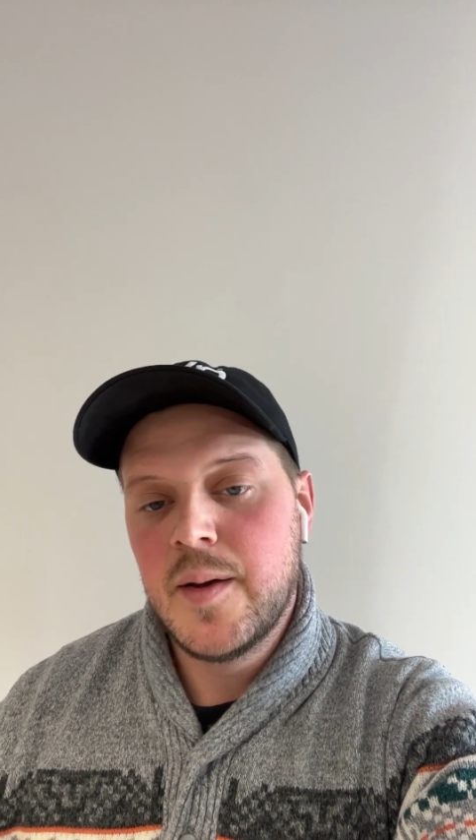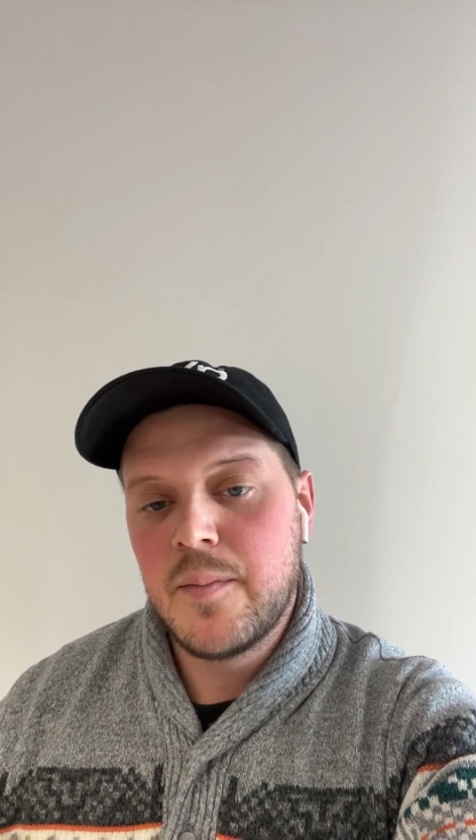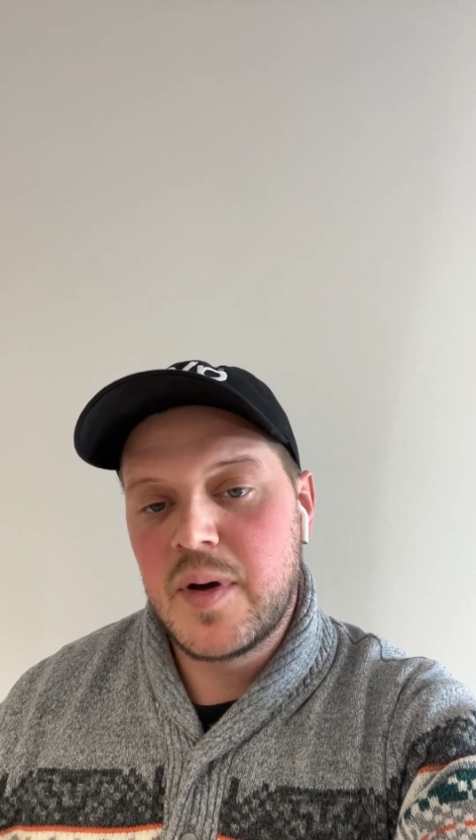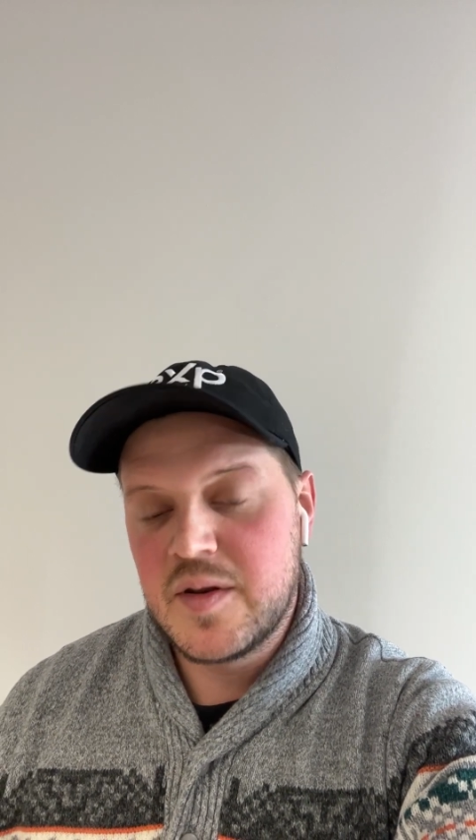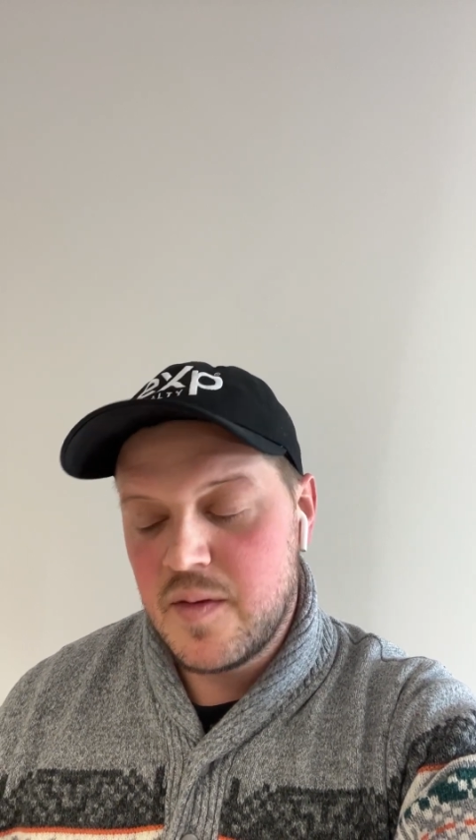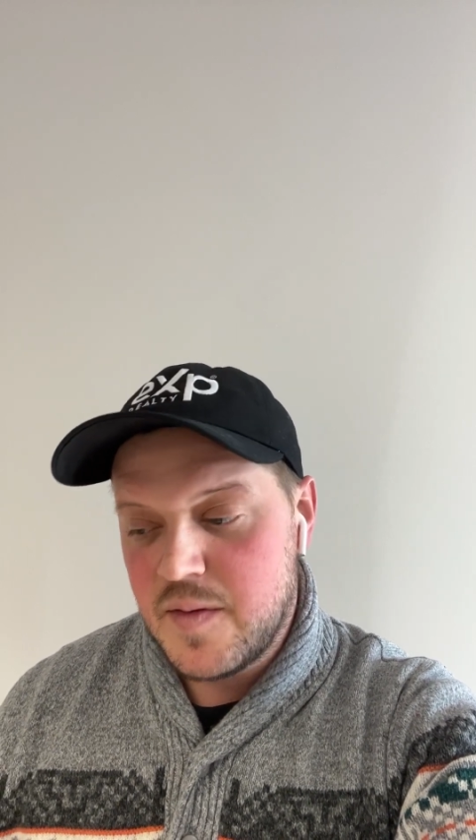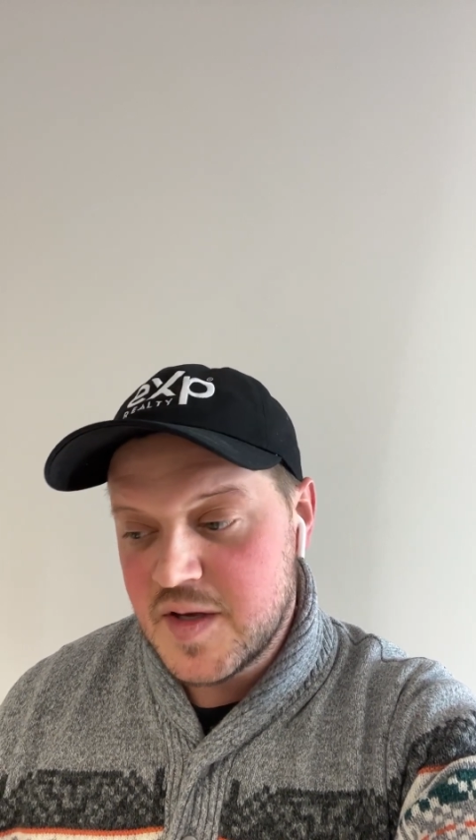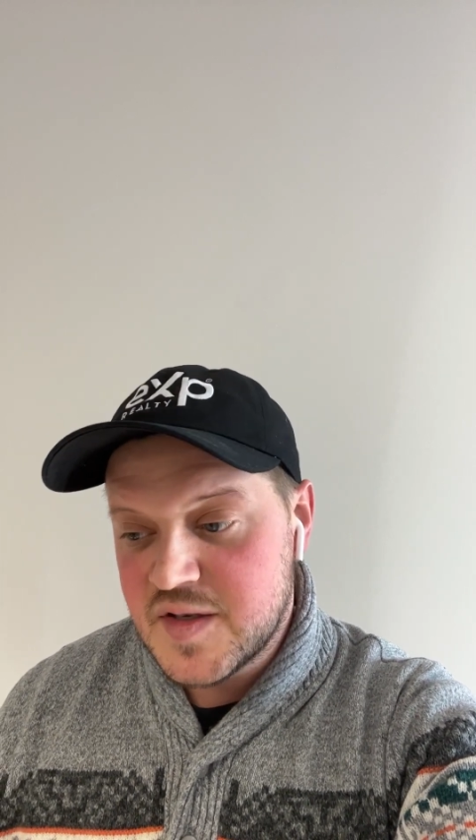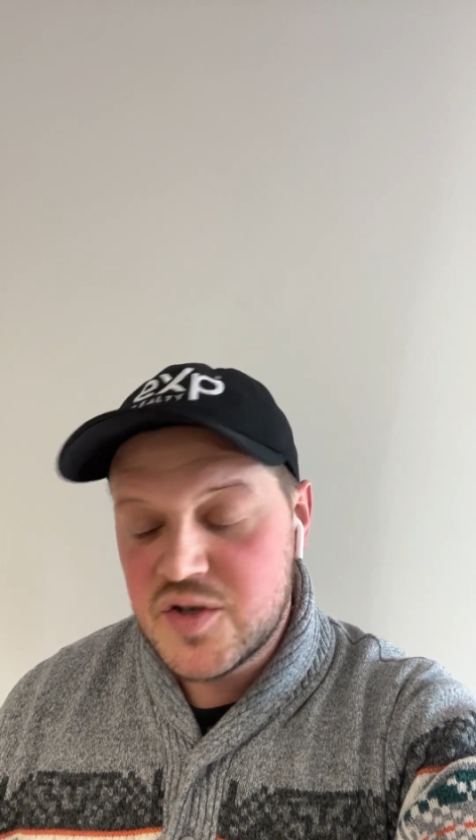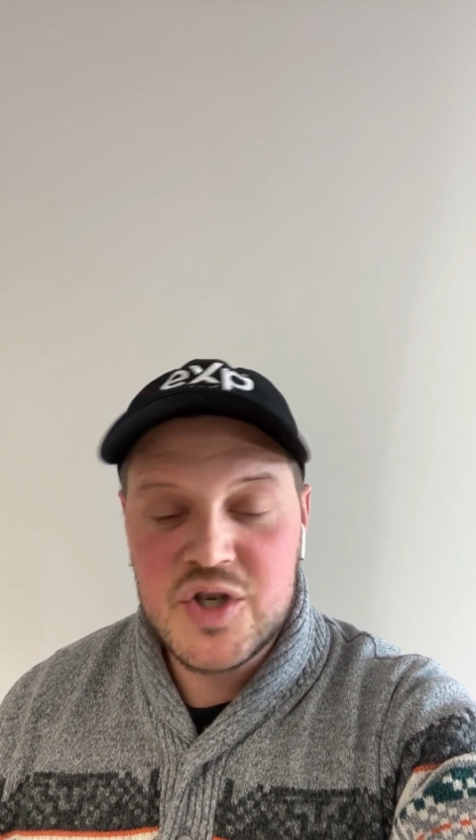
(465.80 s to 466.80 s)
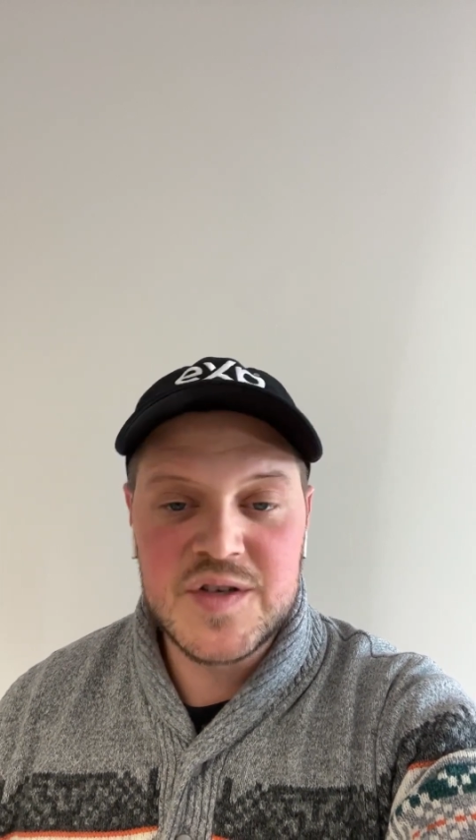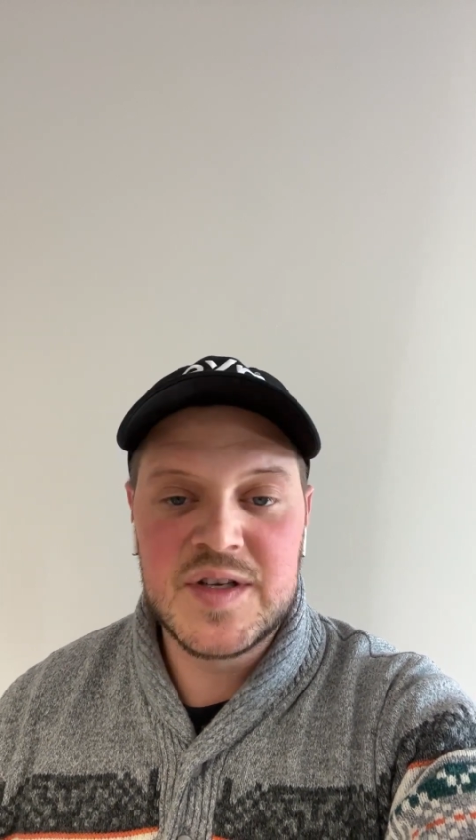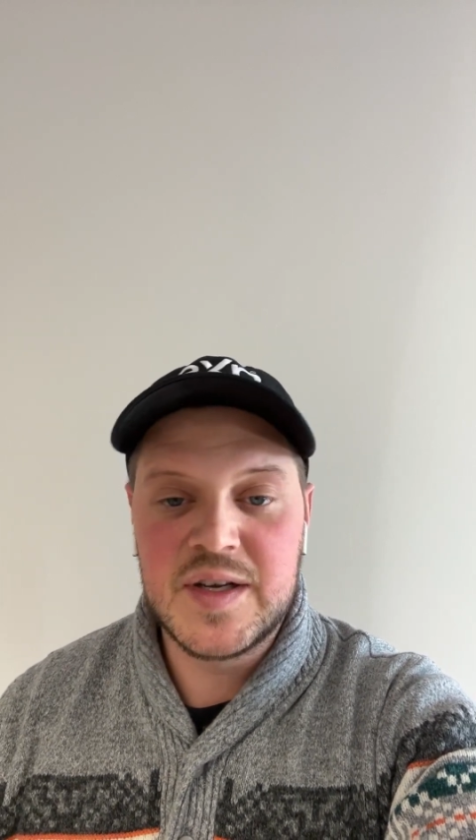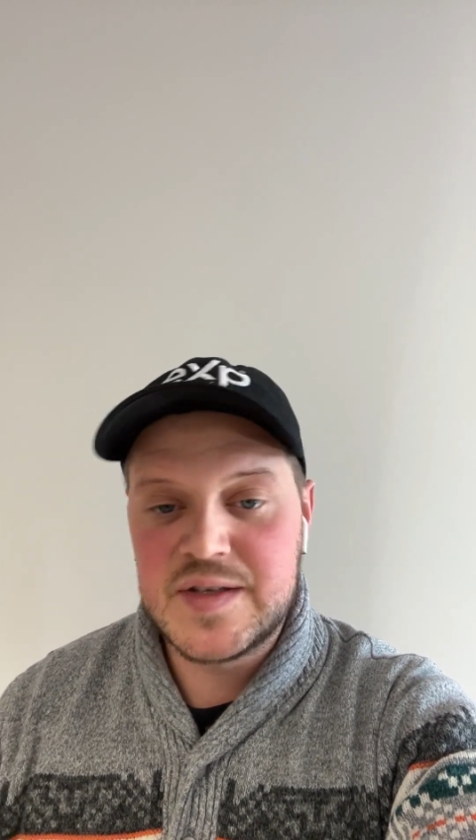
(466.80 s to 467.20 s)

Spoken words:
But this is just an